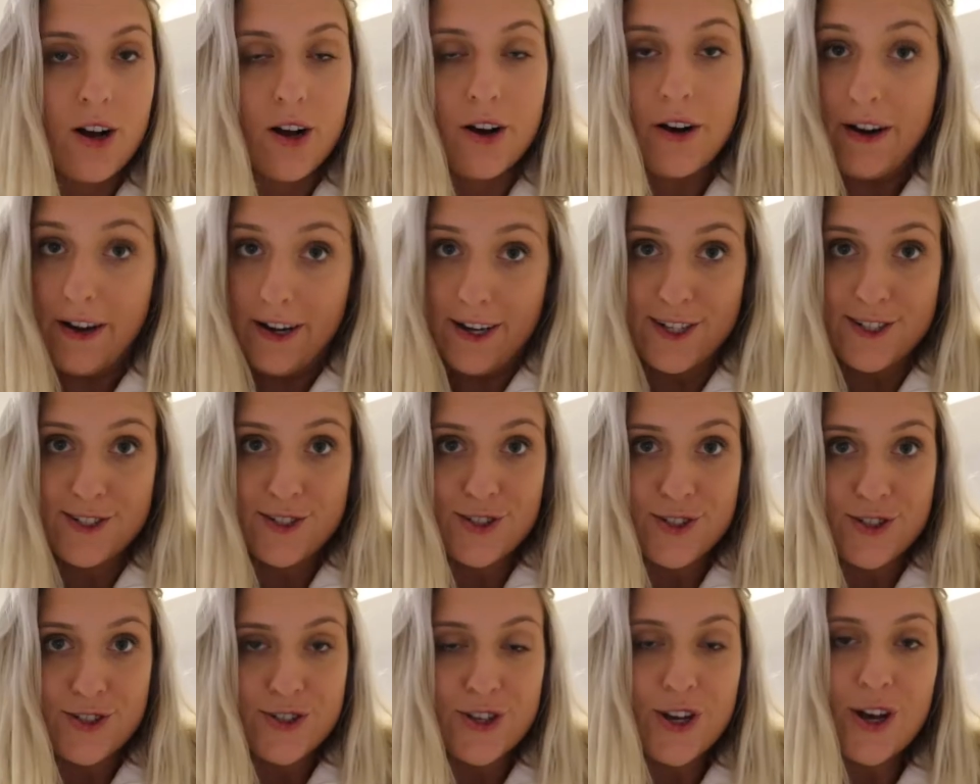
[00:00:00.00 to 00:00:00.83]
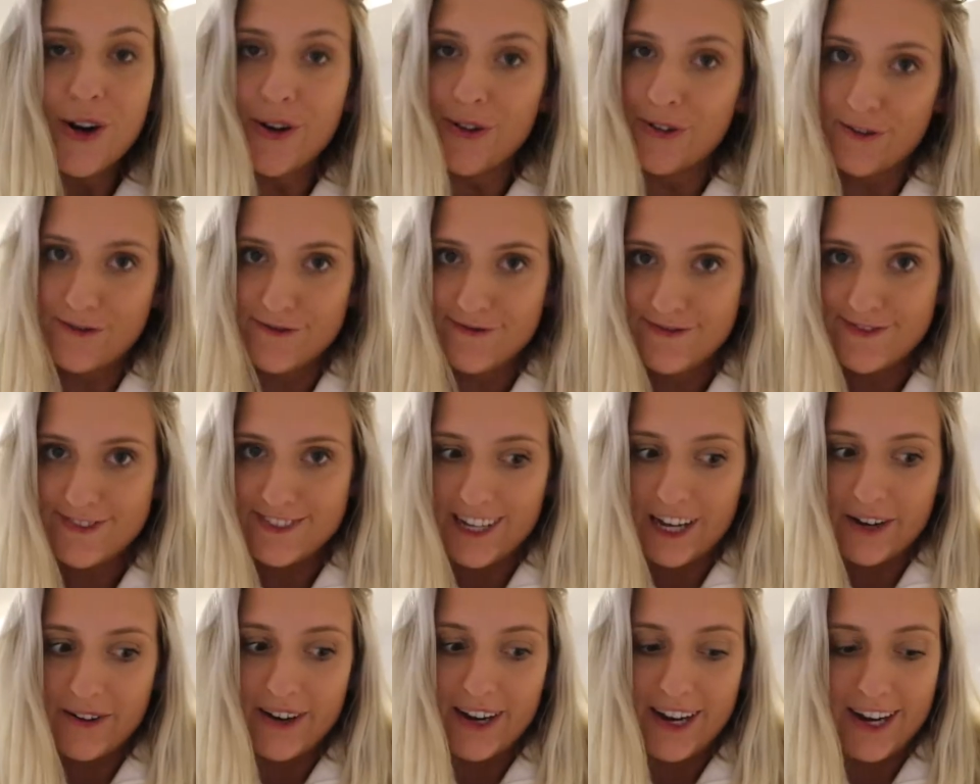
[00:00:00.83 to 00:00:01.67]
All right, so
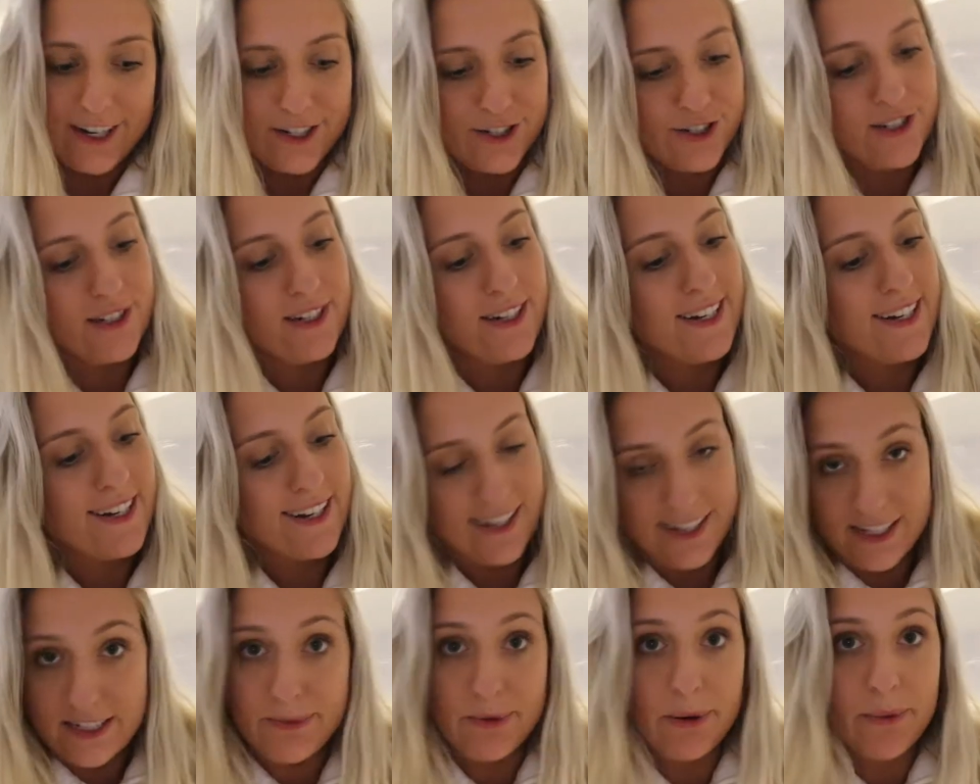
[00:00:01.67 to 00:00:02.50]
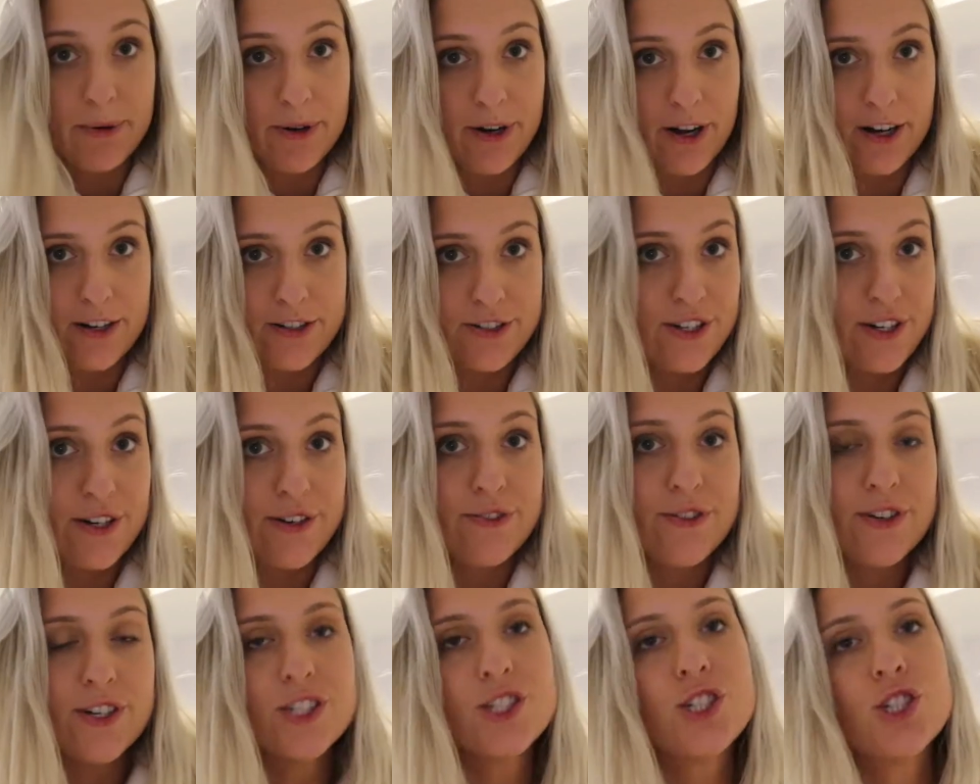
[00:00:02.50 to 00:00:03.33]
now I actually need to be
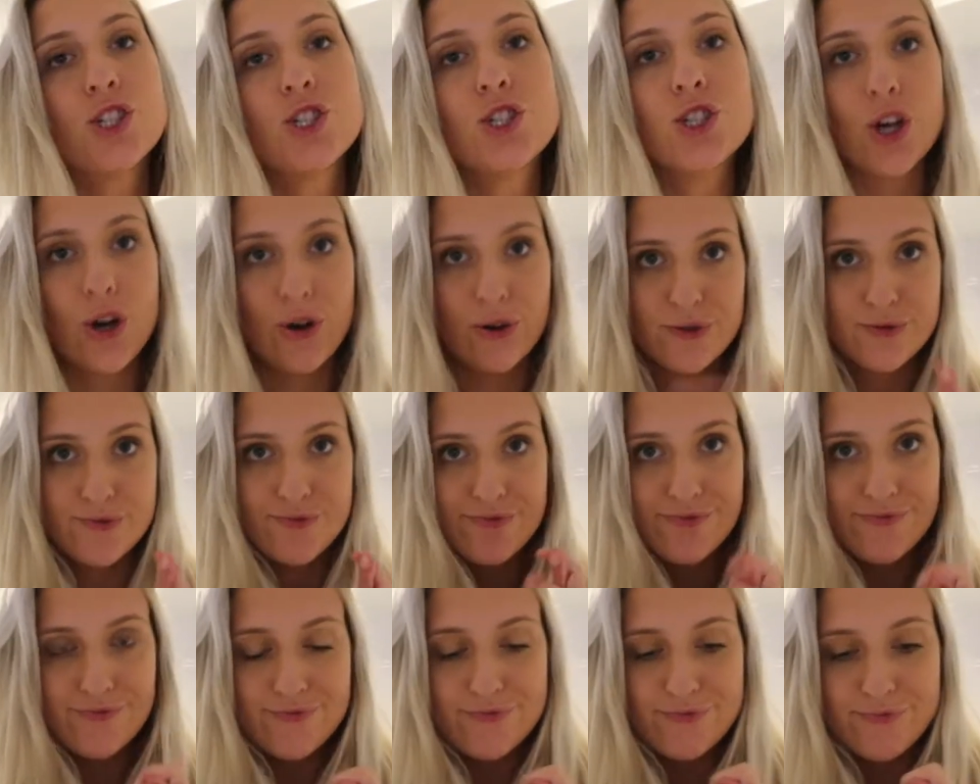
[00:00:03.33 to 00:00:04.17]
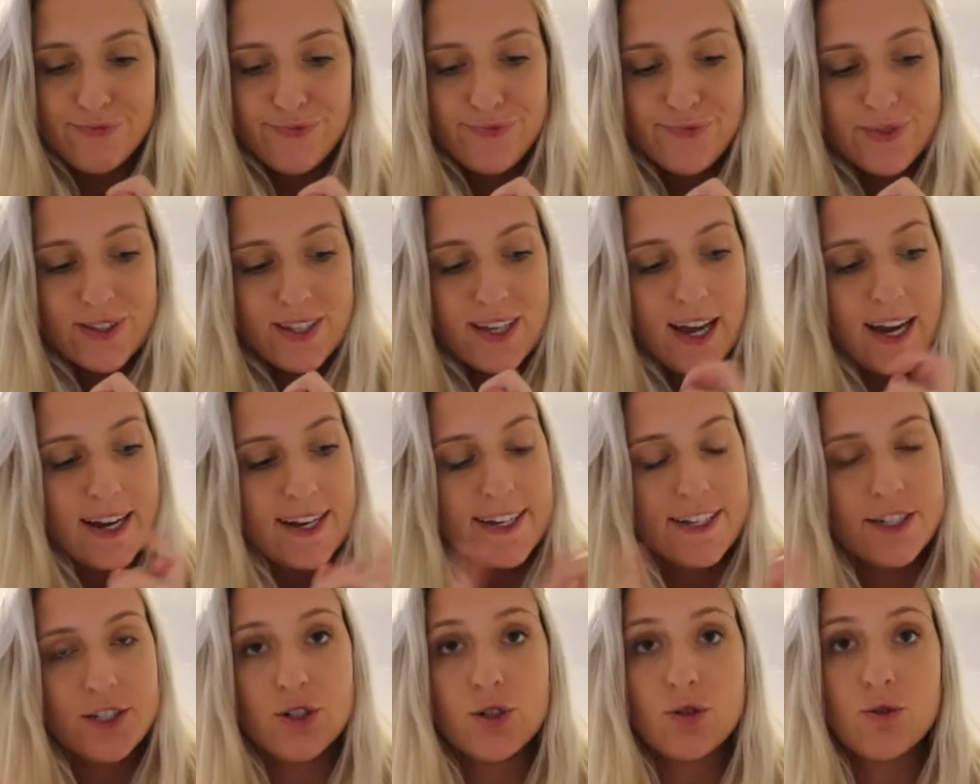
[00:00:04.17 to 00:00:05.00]
productive. So I
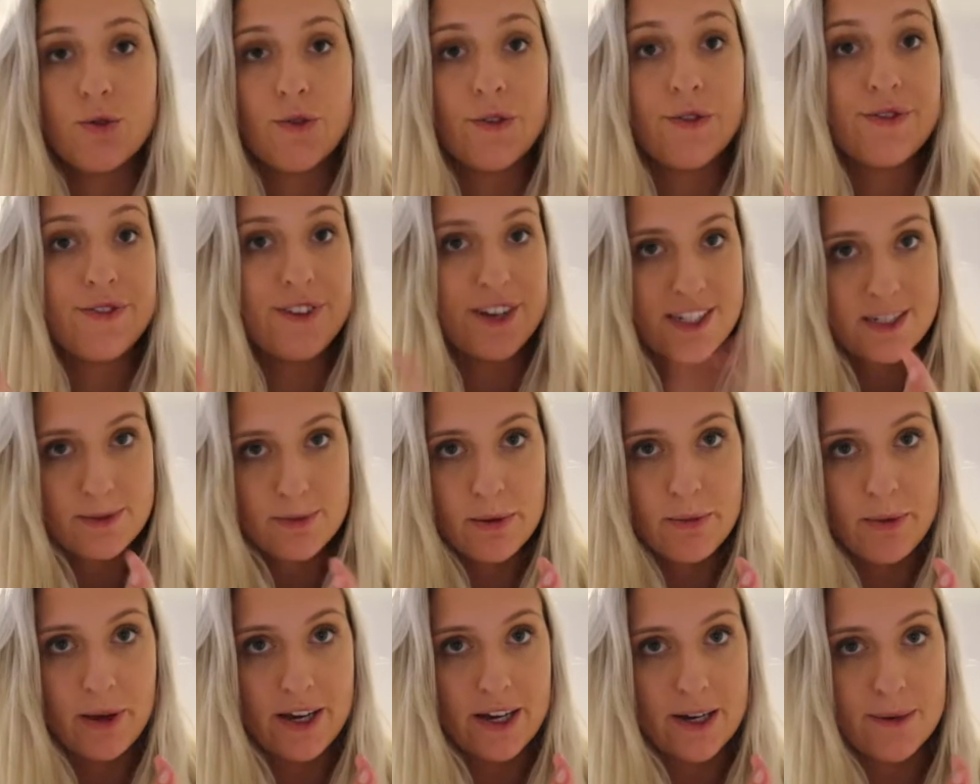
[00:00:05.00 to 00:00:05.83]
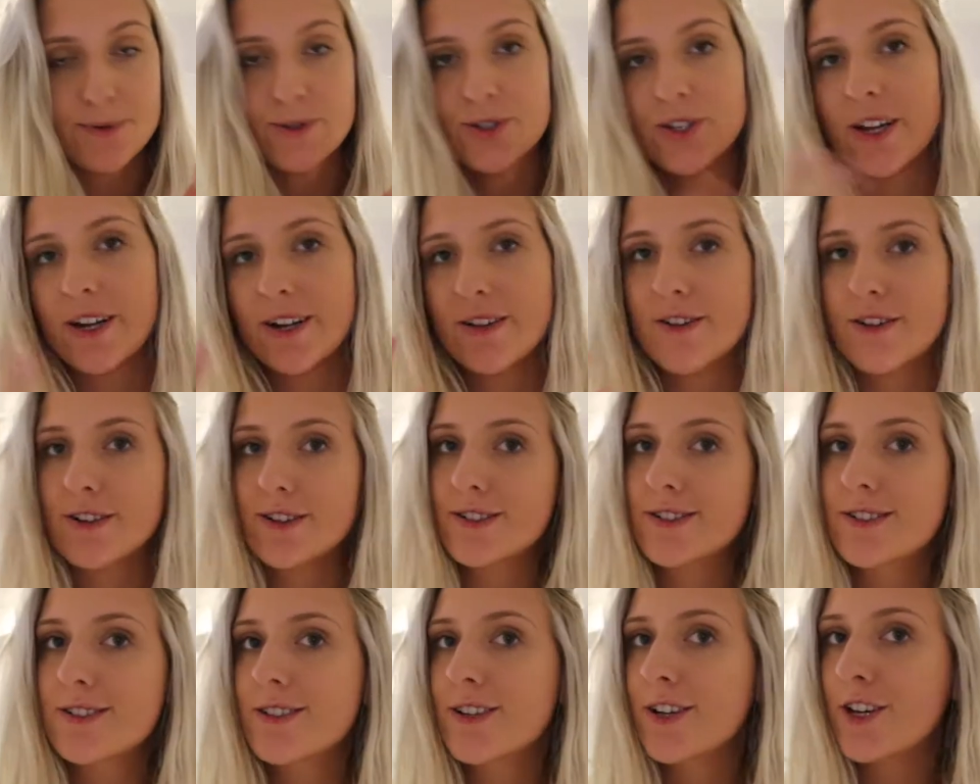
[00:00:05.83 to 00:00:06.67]
need to fix my makeup so that it
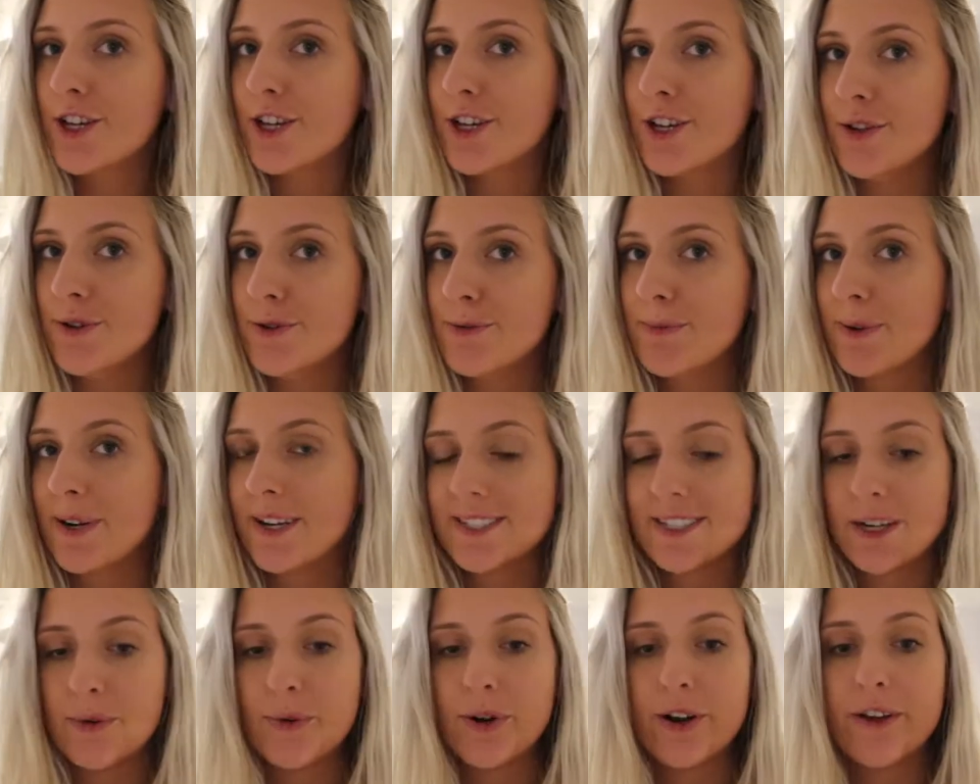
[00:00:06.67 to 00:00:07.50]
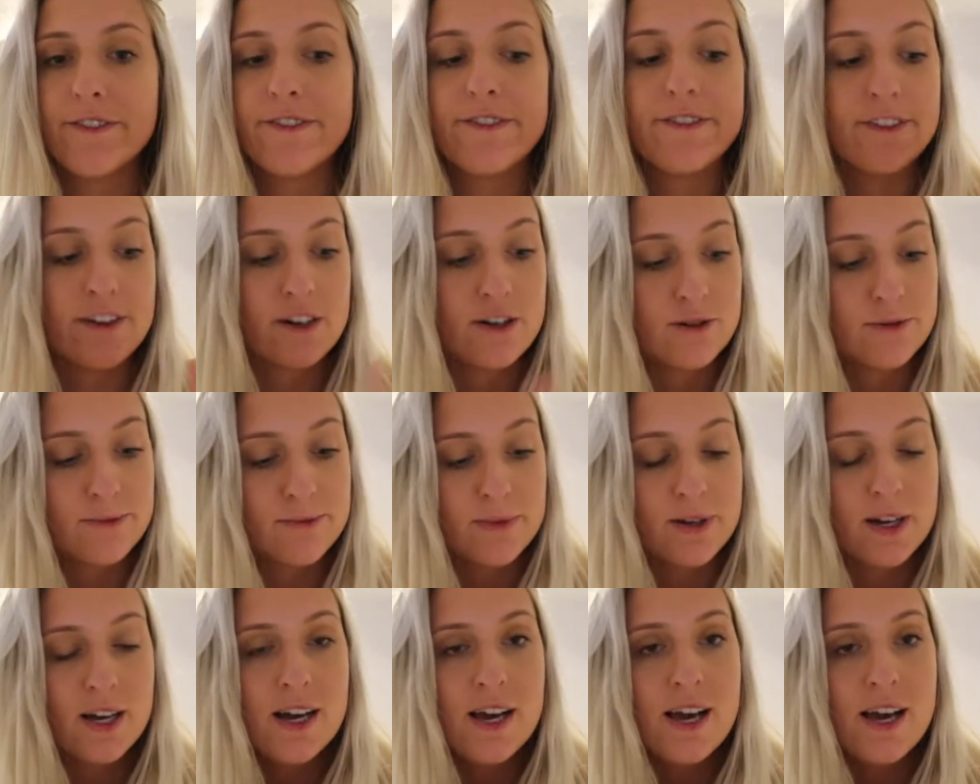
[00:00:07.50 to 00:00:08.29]
looks cute because I wanna film